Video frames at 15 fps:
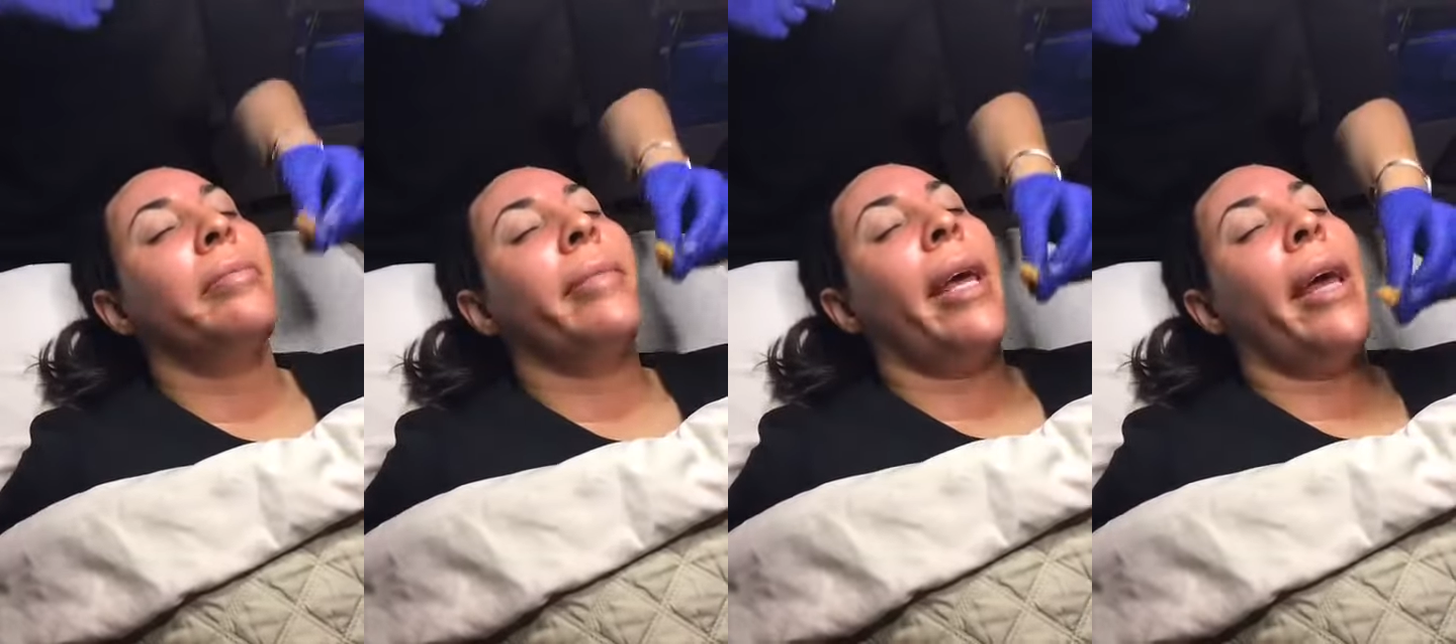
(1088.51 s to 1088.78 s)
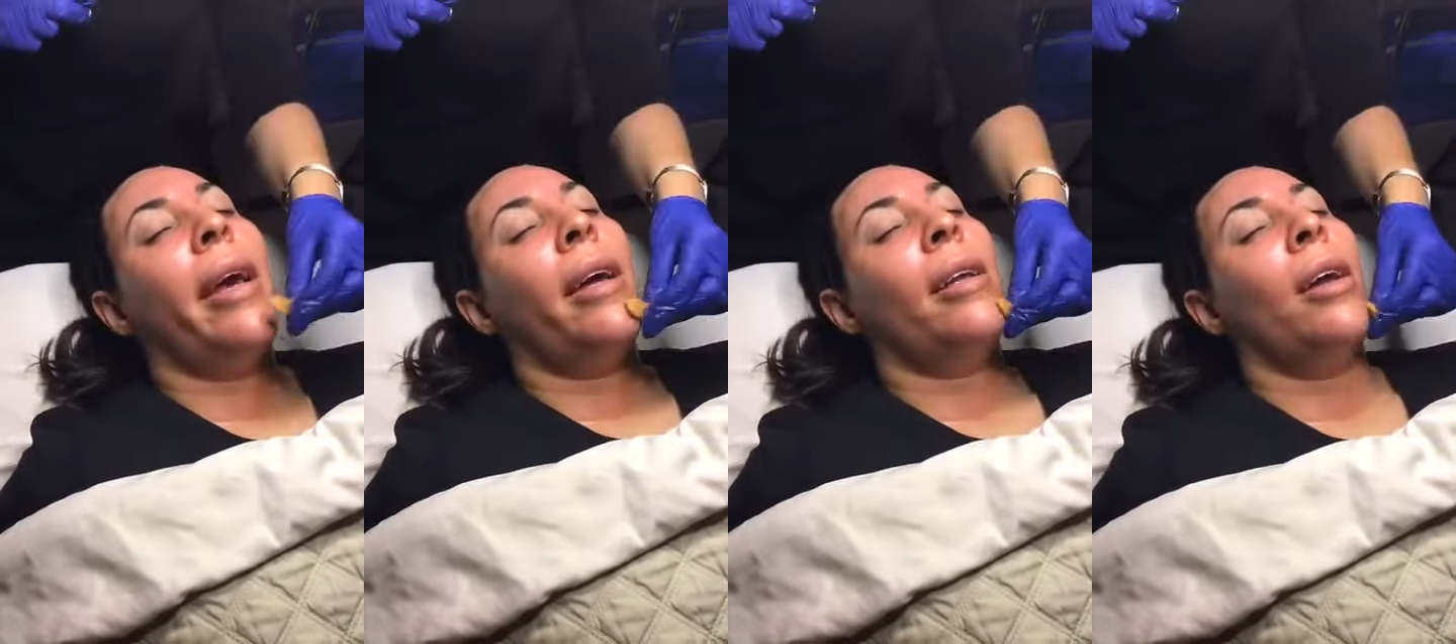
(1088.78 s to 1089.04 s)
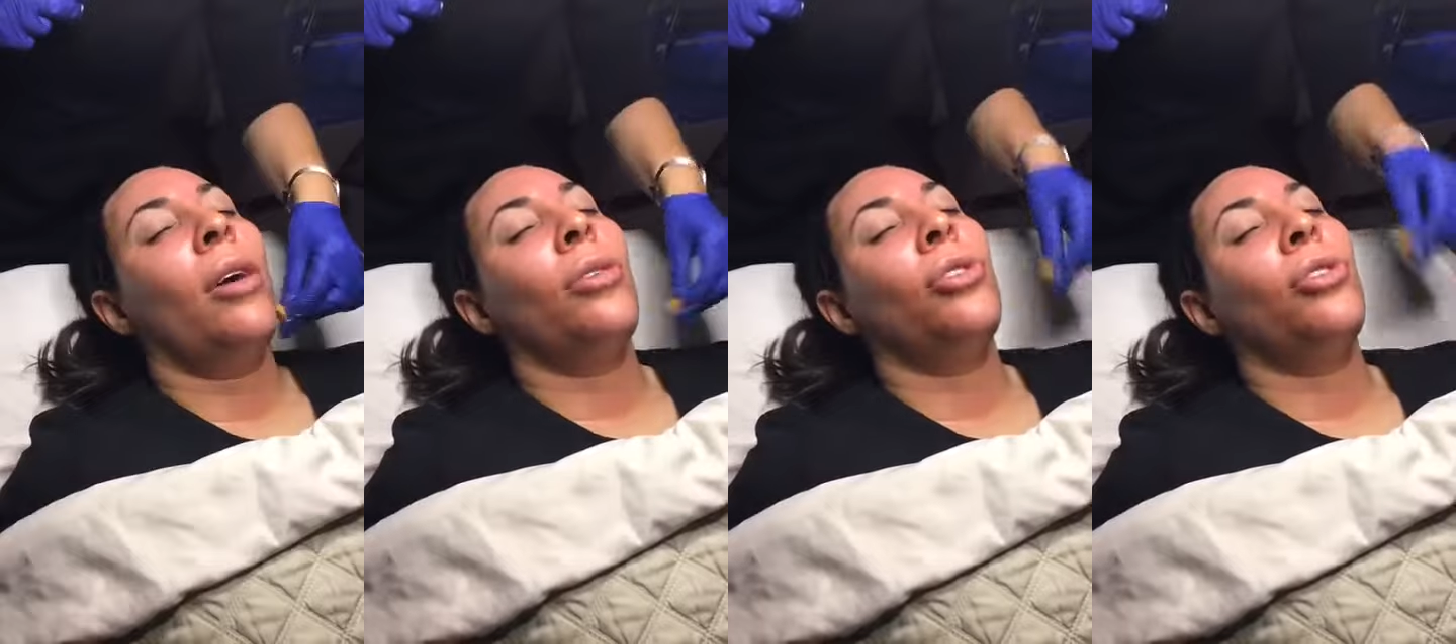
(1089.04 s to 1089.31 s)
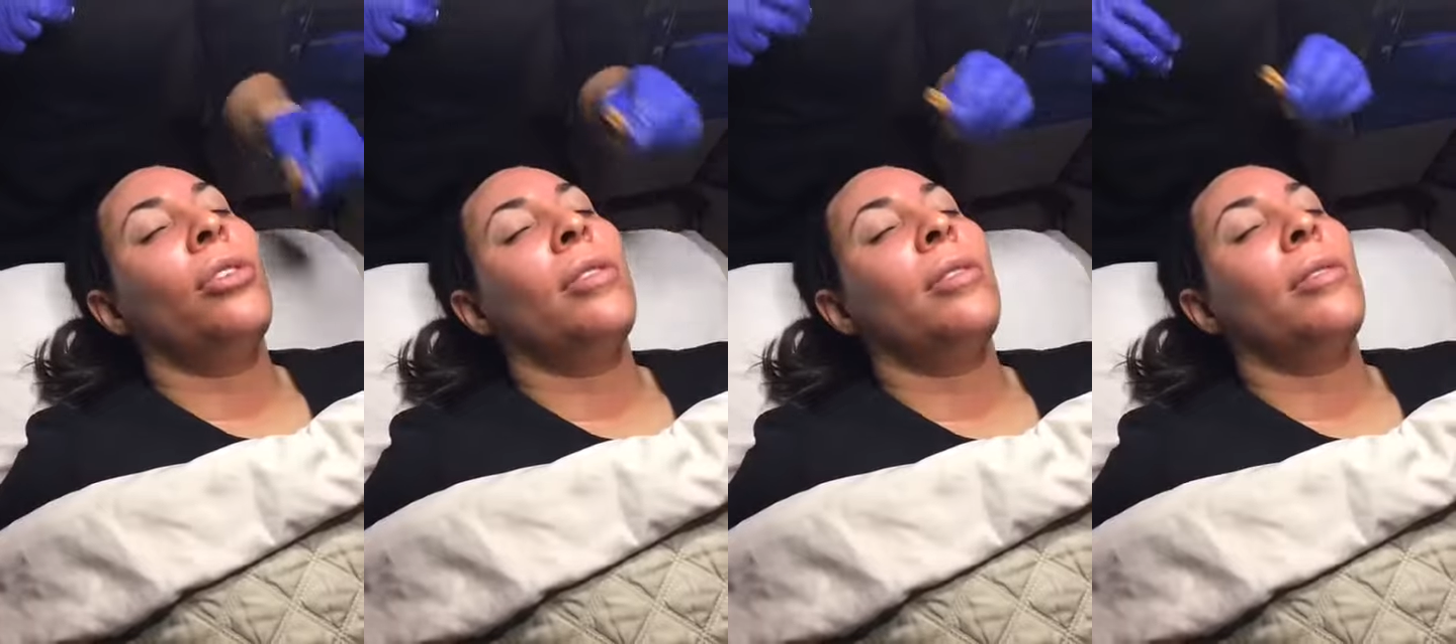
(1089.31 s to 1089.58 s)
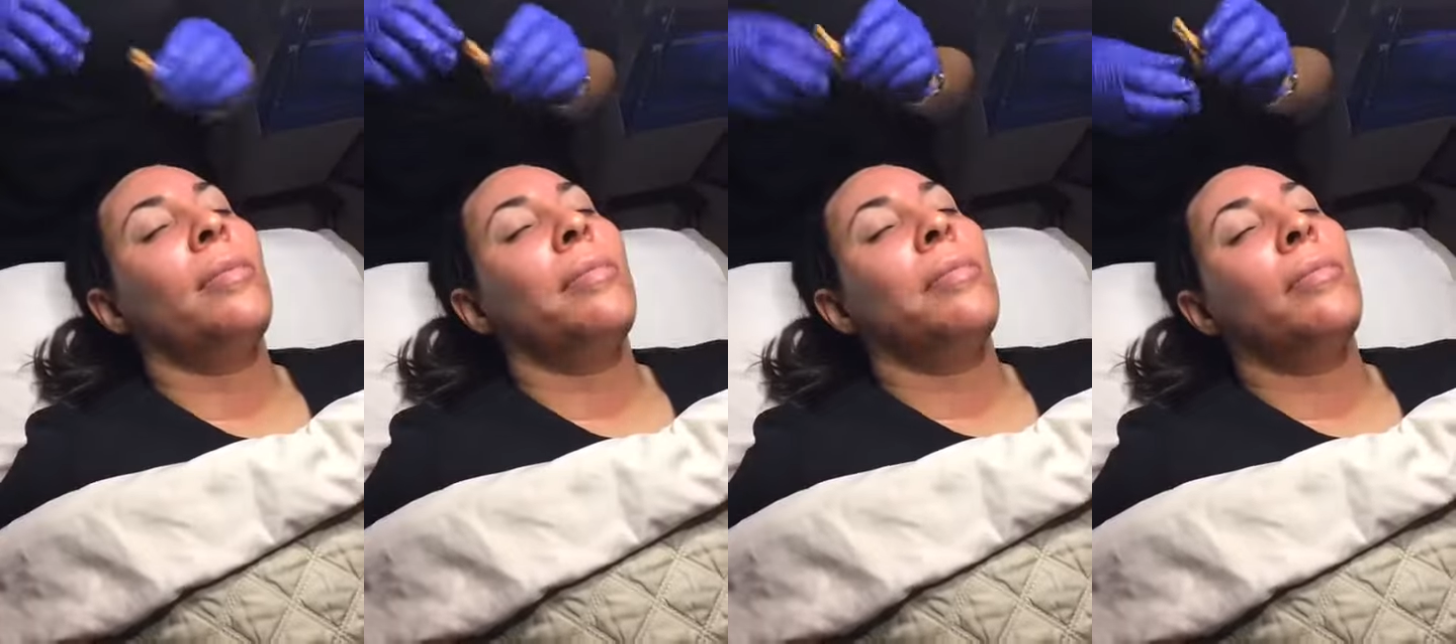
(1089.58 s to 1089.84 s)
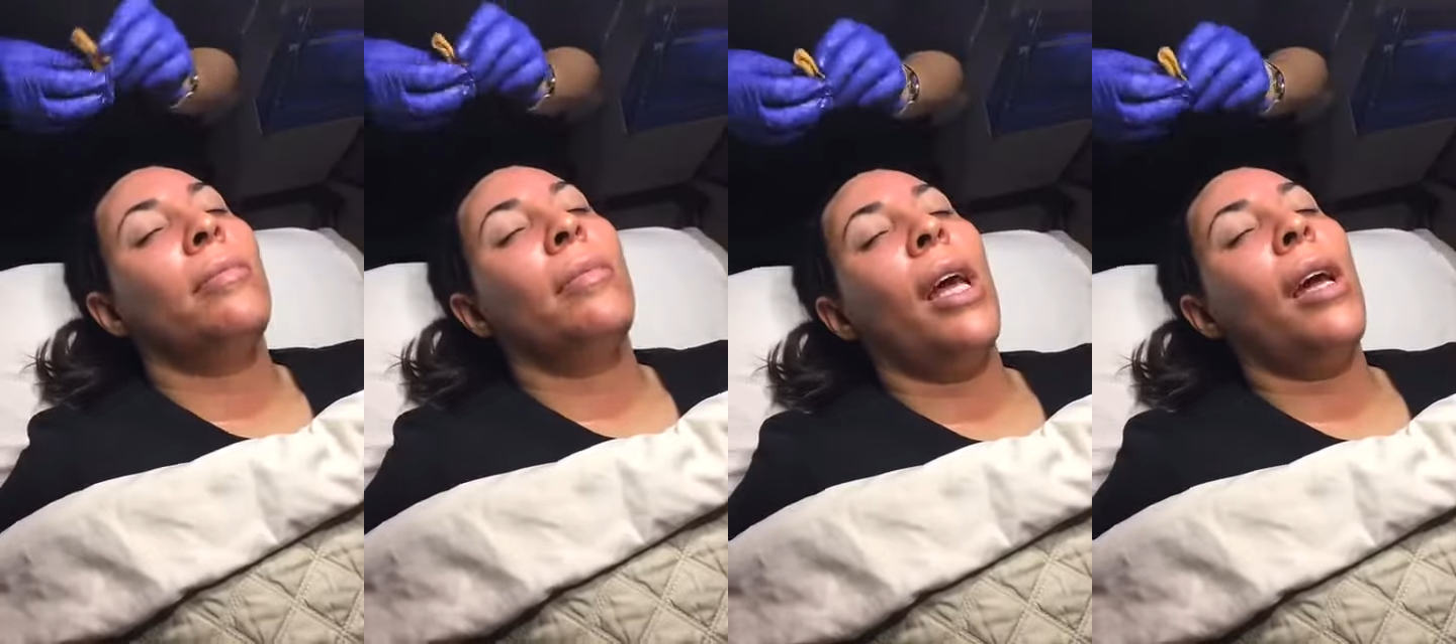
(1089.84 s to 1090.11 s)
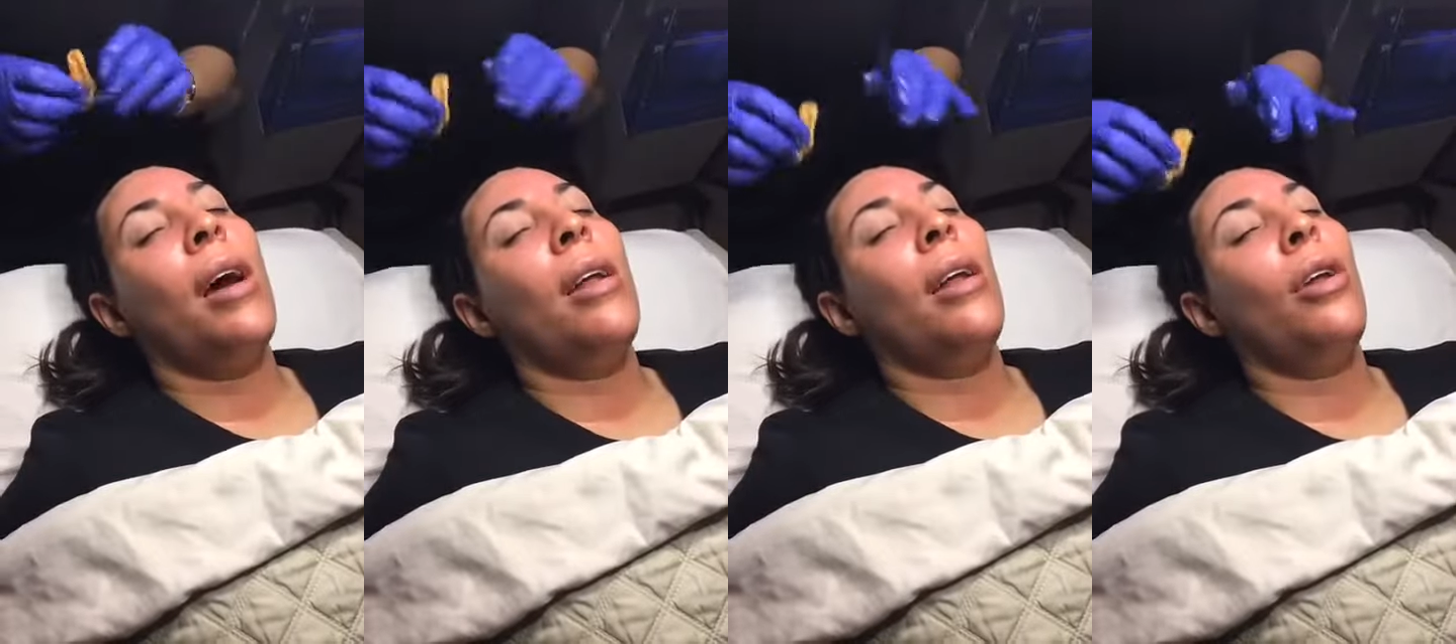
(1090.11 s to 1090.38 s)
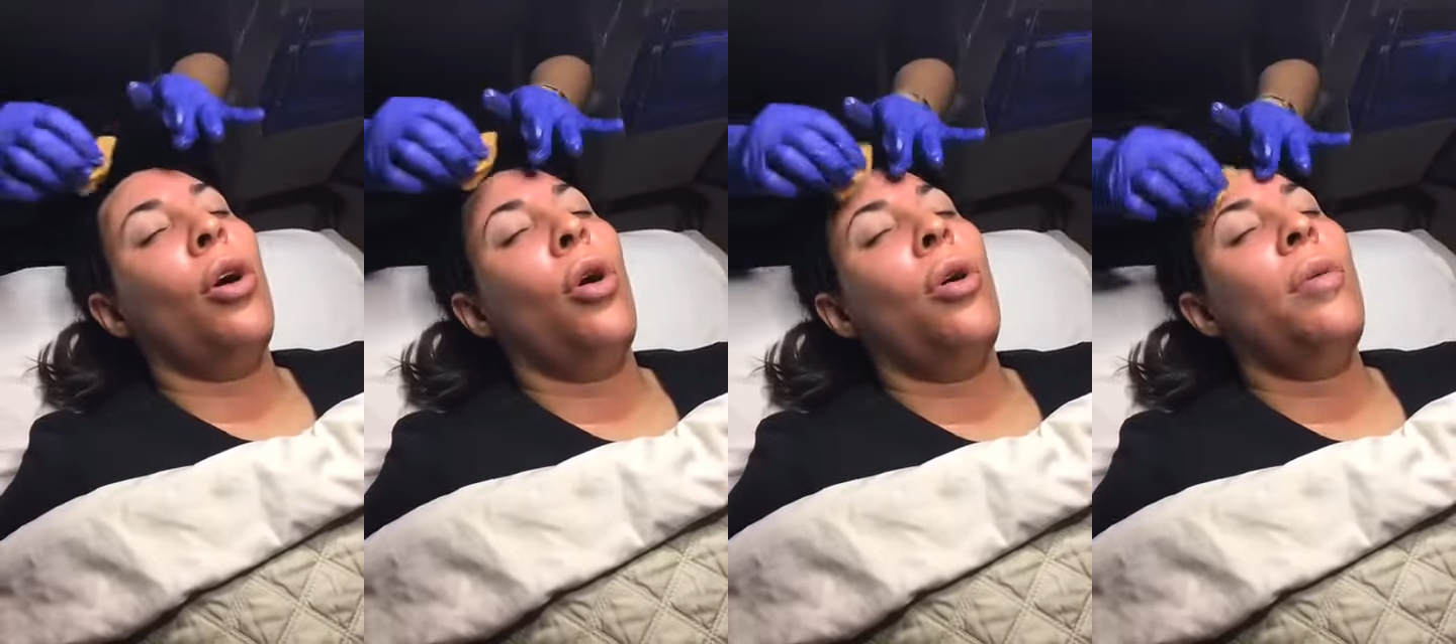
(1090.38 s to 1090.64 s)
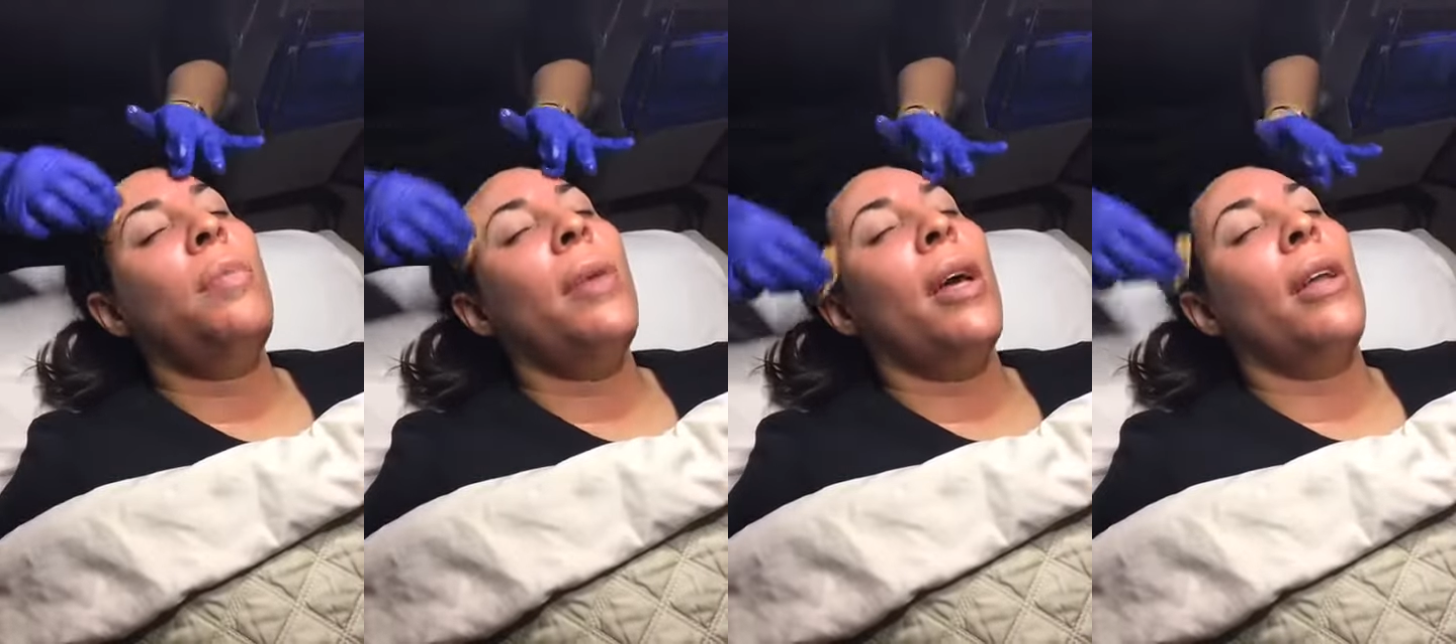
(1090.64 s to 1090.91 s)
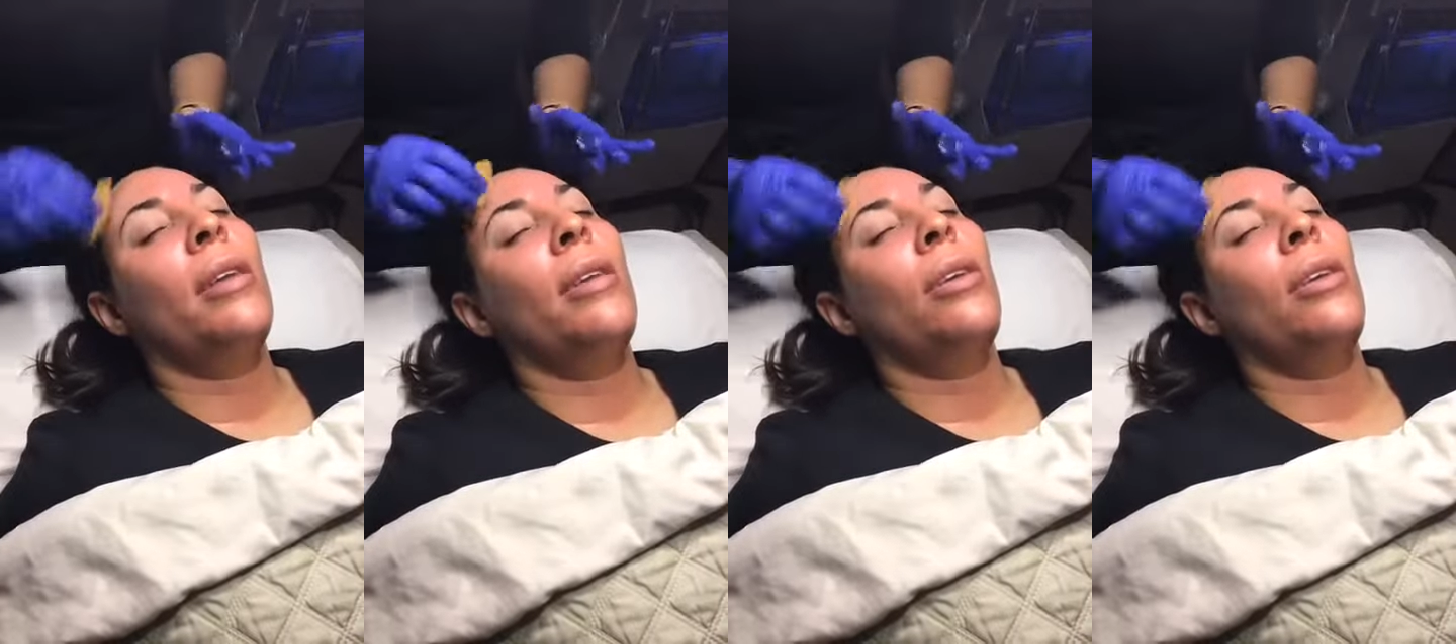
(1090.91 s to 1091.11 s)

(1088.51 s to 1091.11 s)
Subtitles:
And I'll just hang out at home and,